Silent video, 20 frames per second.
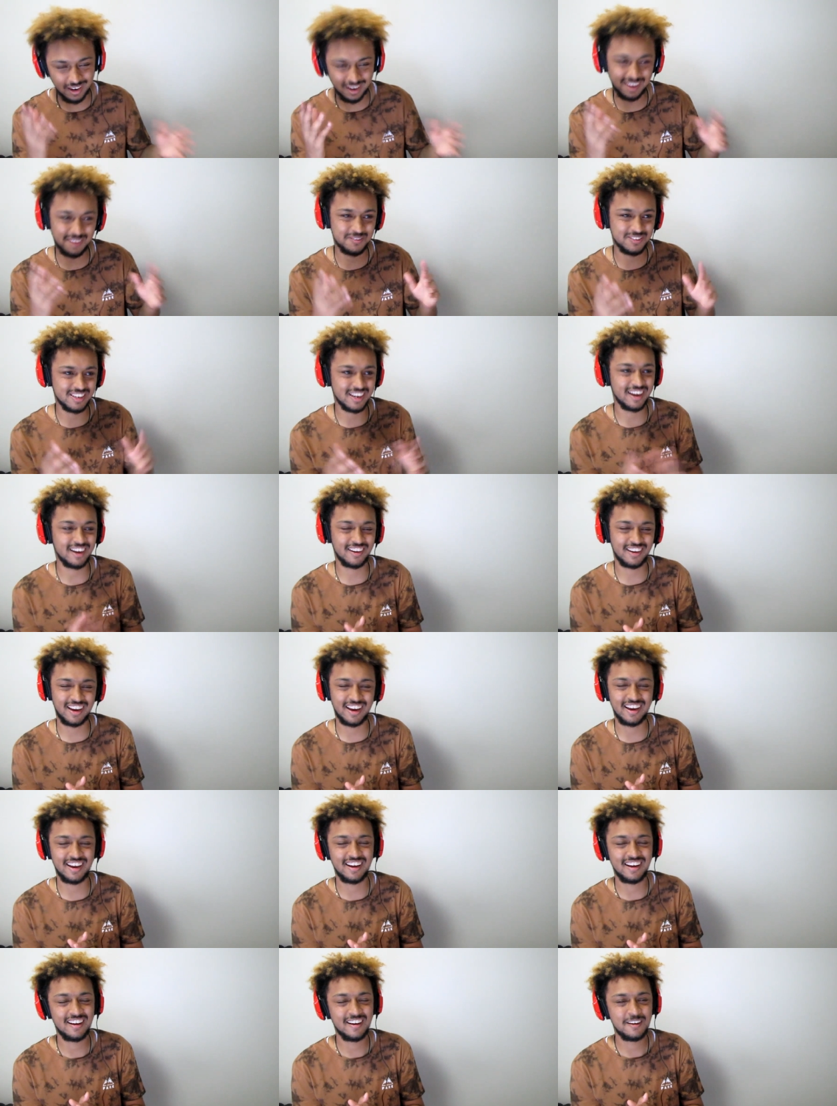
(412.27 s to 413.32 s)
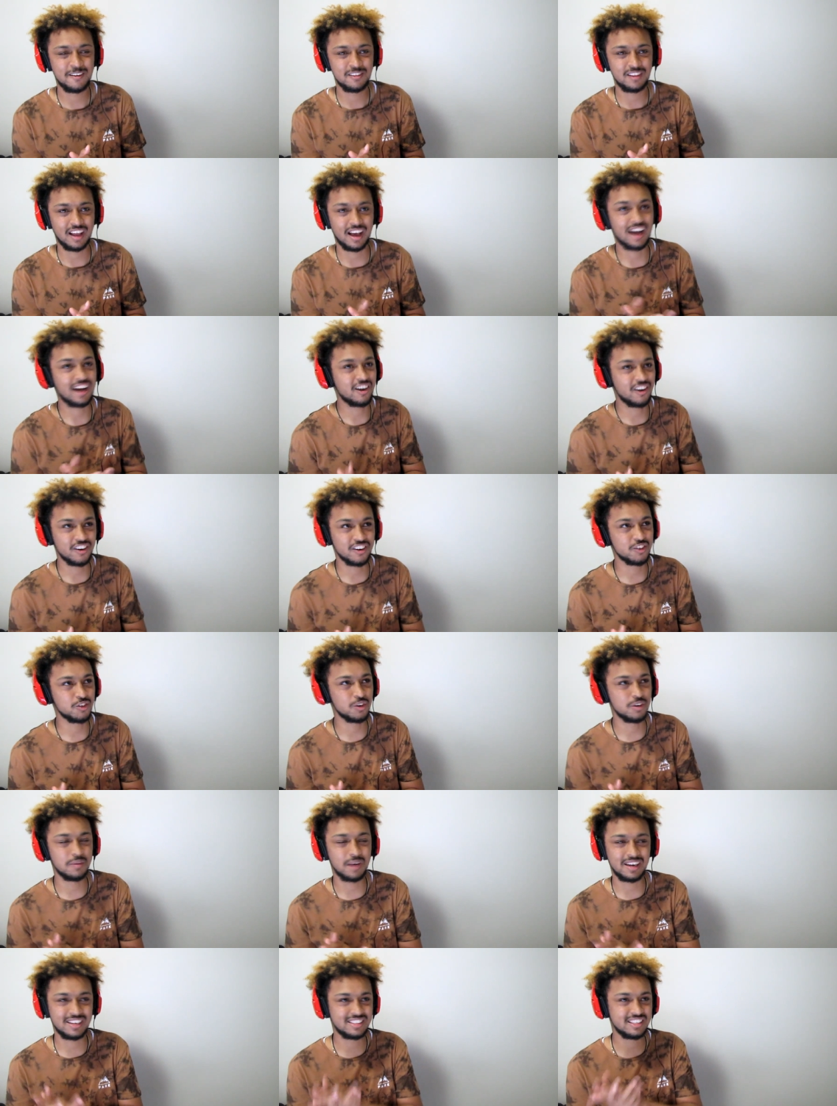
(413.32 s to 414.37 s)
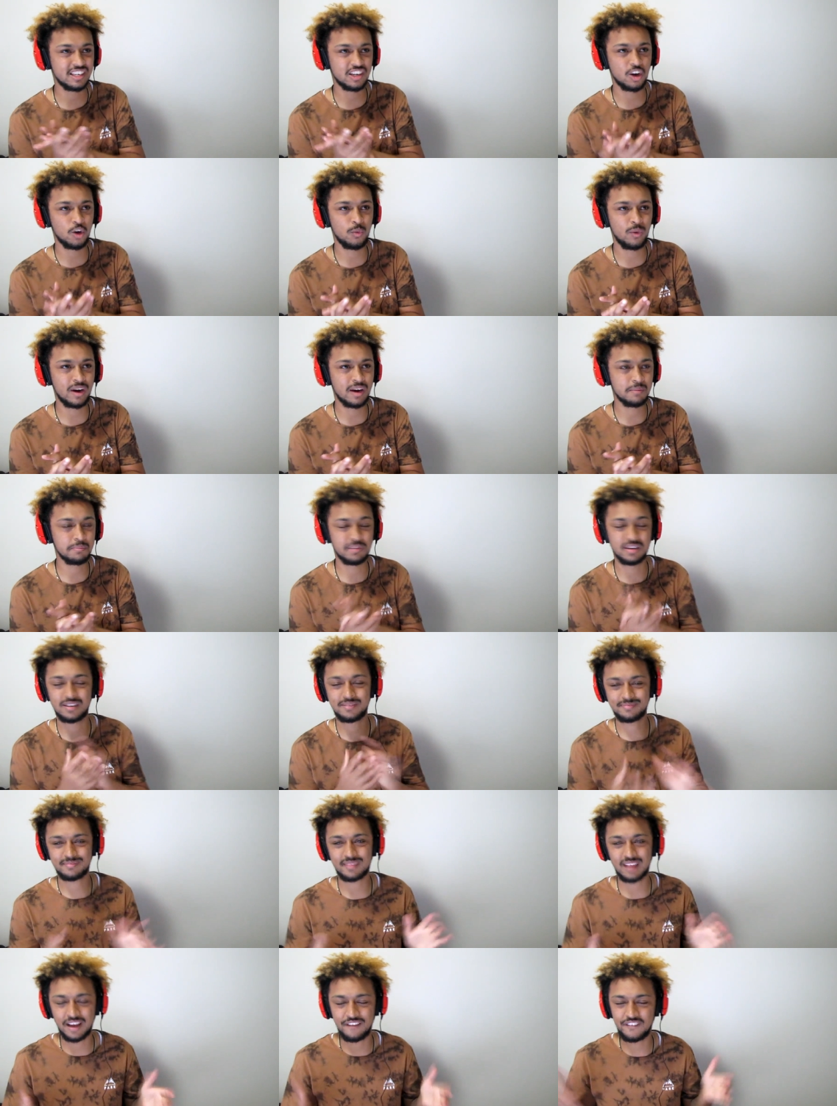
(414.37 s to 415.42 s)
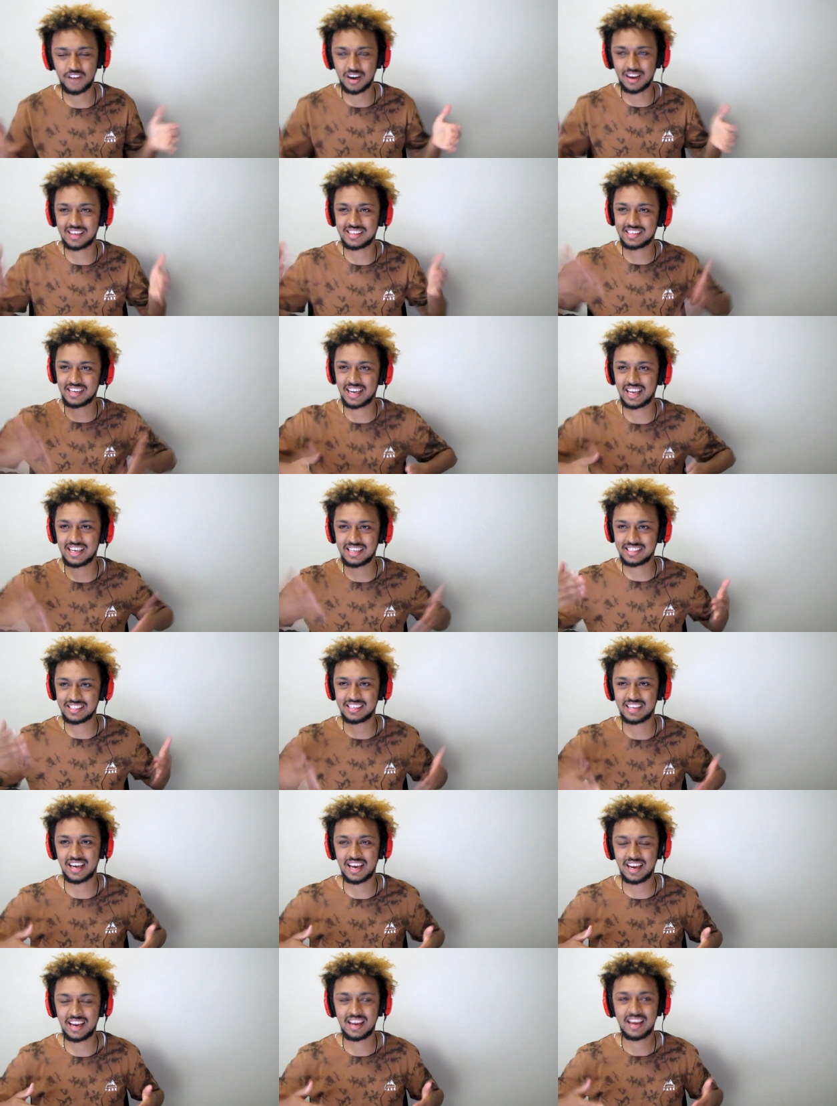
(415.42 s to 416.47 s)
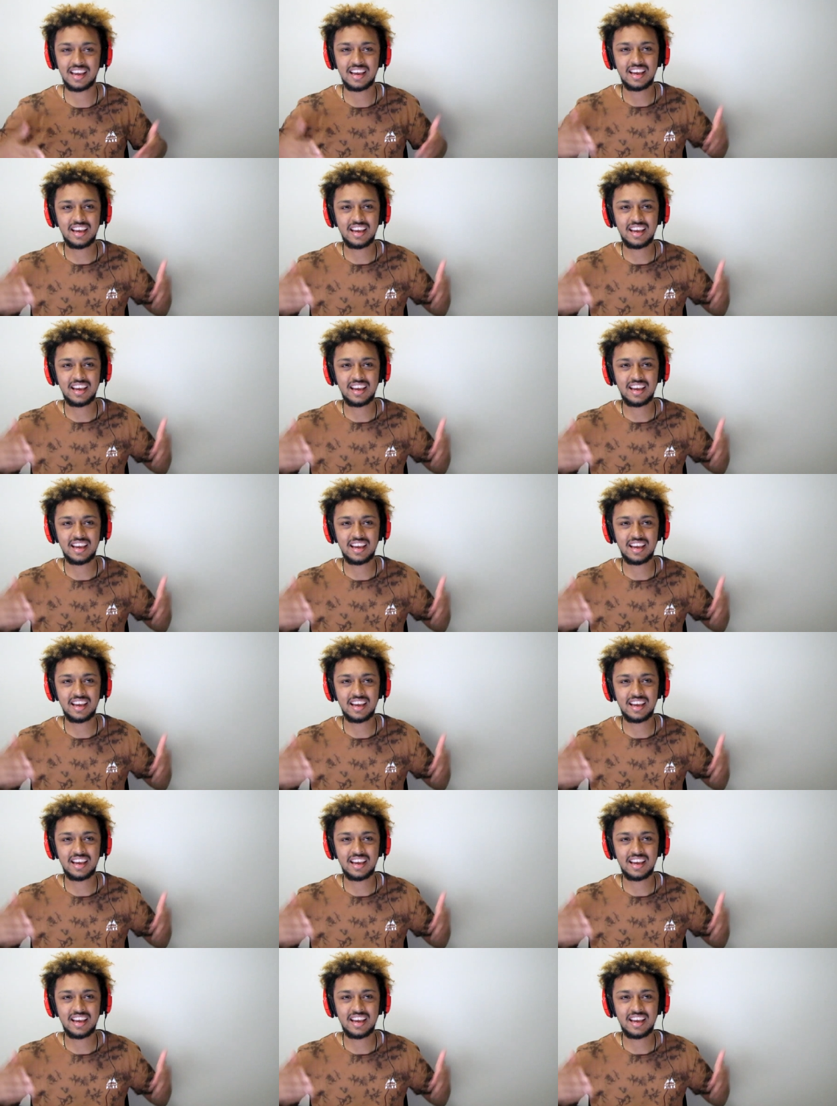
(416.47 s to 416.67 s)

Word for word: I am just like okay, I gotta do it. I just didn't know when, but I felt like today is the day,